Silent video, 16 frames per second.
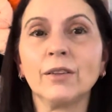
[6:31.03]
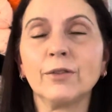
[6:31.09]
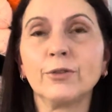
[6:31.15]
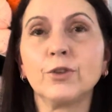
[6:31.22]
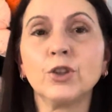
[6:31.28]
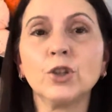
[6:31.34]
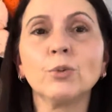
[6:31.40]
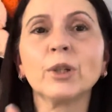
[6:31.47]

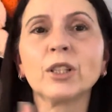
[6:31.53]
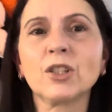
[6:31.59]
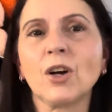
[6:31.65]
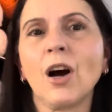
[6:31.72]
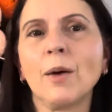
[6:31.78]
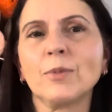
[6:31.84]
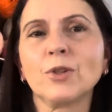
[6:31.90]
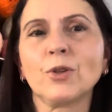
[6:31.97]
fewer
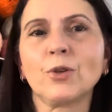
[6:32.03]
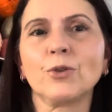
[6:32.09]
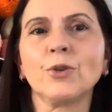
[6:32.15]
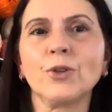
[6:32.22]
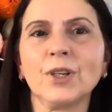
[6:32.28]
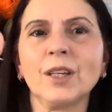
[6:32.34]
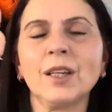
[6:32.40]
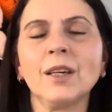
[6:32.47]
times through
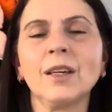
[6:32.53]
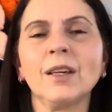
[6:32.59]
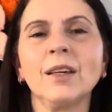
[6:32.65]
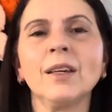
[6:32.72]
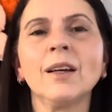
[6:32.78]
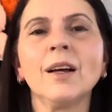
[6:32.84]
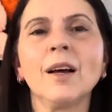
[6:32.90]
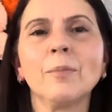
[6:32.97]
the
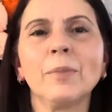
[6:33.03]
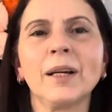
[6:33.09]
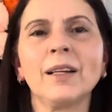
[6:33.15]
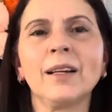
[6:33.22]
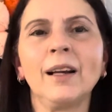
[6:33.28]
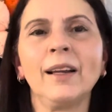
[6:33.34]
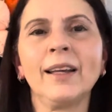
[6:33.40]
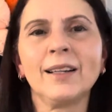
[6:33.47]
year, but
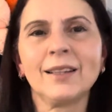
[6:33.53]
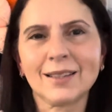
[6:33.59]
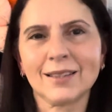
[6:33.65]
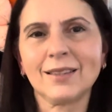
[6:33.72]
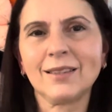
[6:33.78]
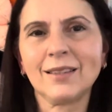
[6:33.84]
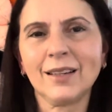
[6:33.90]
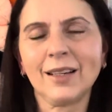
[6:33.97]
let
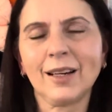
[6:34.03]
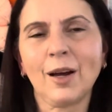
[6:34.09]
us,